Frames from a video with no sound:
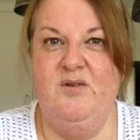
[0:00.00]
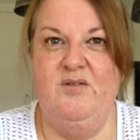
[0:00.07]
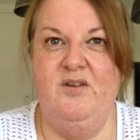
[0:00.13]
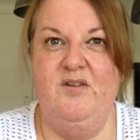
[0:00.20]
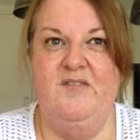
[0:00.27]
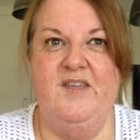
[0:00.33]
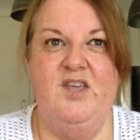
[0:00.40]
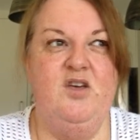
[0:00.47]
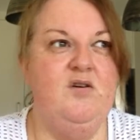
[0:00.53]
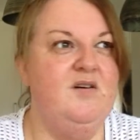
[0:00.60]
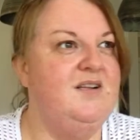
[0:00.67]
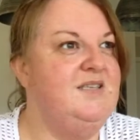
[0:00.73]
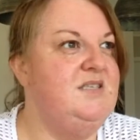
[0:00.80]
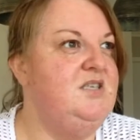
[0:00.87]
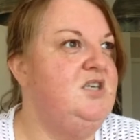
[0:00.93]
don't think you're going
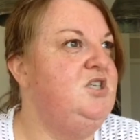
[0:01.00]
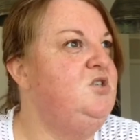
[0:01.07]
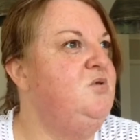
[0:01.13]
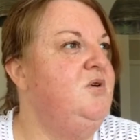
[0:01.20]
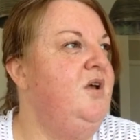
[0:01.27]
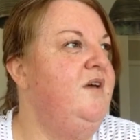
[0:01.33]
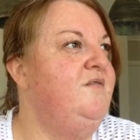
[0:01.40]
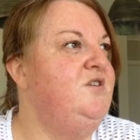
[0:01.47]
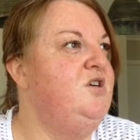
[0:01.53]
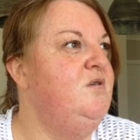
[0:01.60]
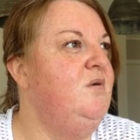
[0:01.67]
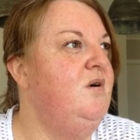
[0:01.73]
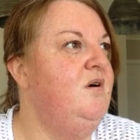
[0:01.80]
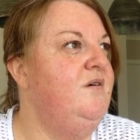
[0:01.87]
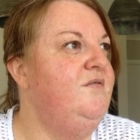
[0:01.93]
to stitch or you have two
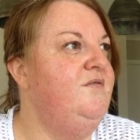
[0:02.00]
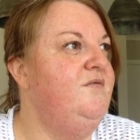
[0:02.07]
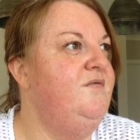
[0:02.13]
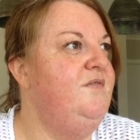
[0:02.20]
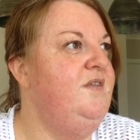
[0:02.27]
of,